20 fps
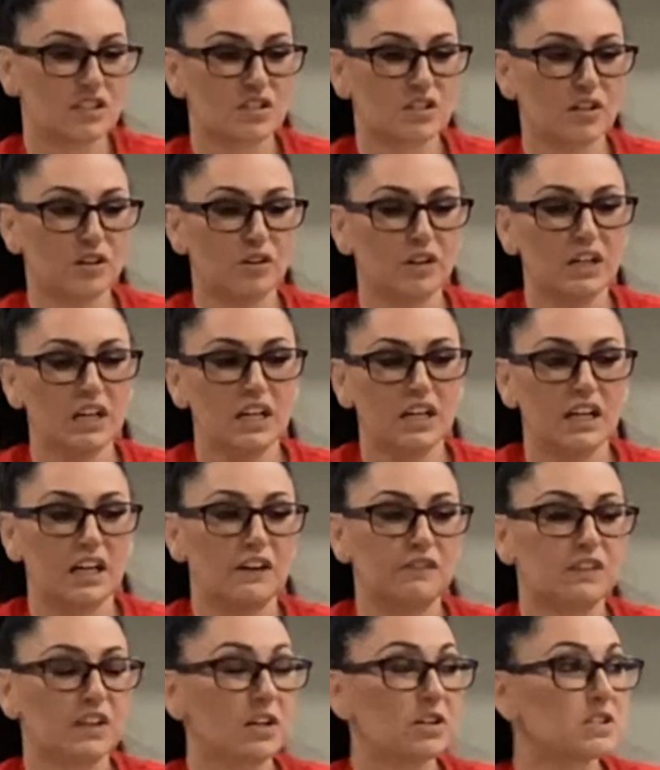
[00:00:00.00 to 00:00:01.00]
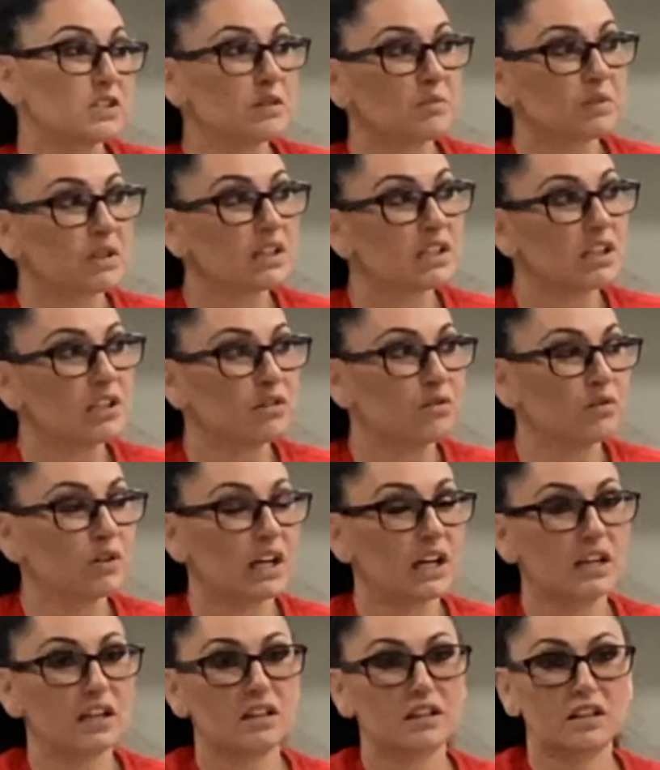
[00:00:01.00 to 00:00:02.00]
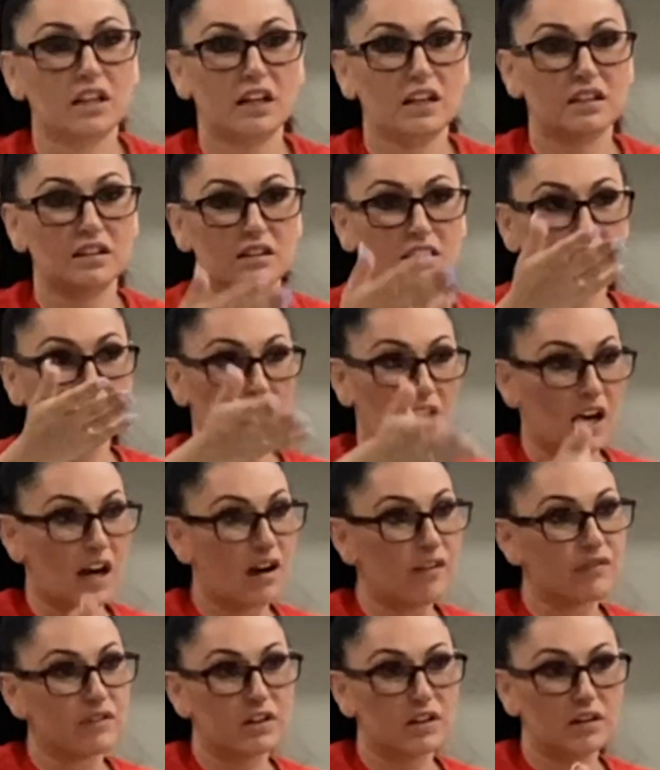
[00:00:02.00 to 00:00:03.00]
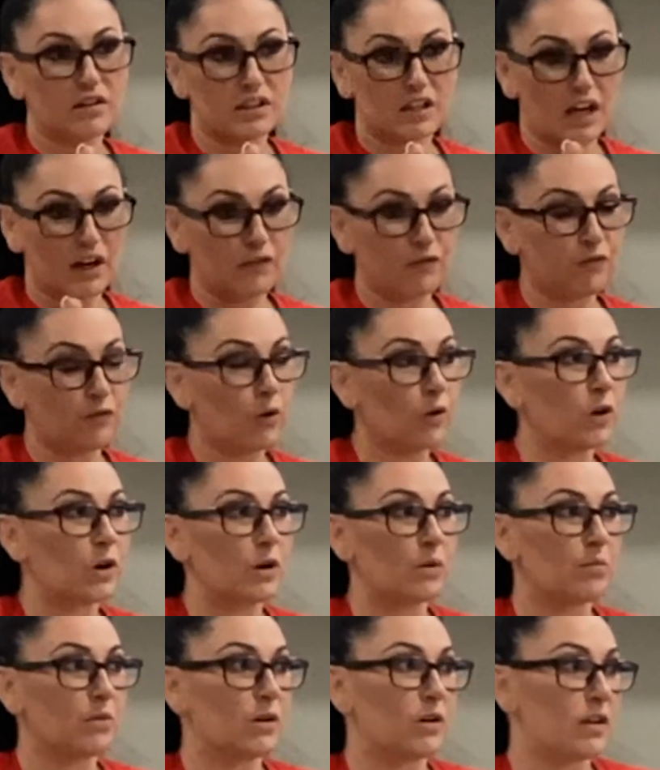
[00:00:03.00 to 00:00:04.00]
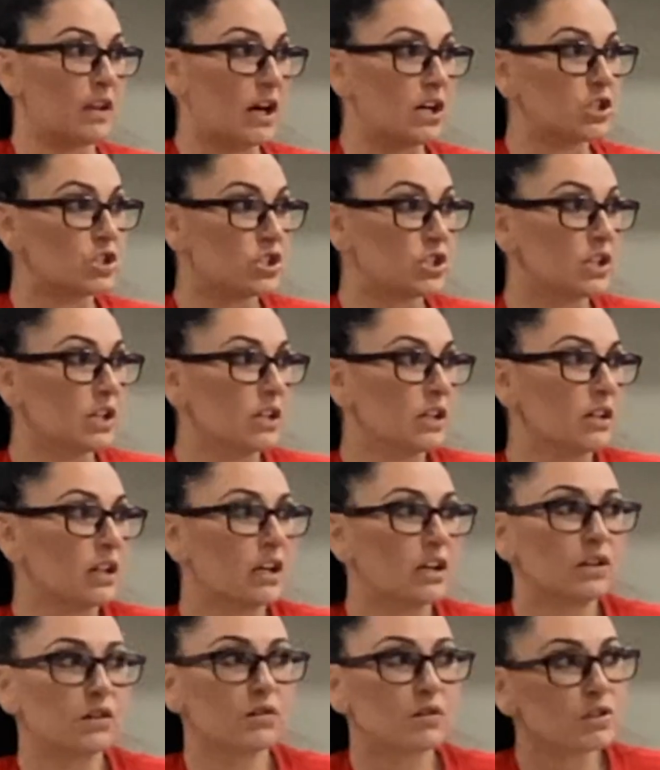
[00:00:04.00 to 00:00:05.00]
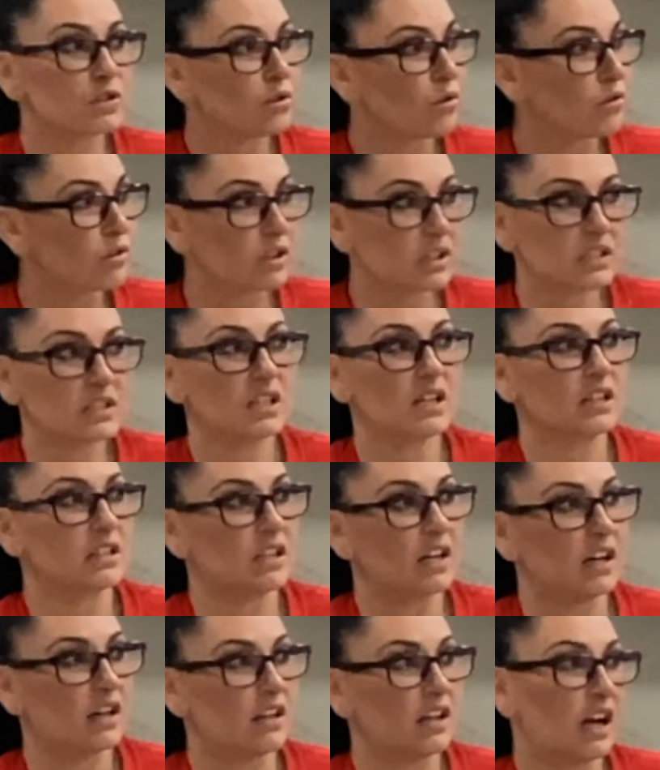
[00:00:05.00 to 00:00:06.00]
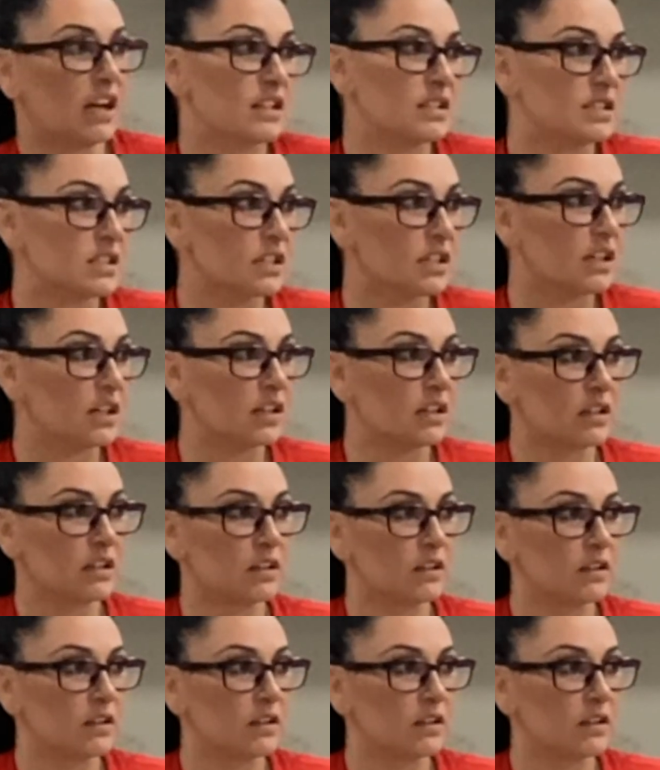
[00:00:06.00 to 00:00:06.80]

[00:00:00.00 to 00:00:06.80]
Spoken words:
So if there's something that you like they have that form or that sheet, like, you could totally take that idea.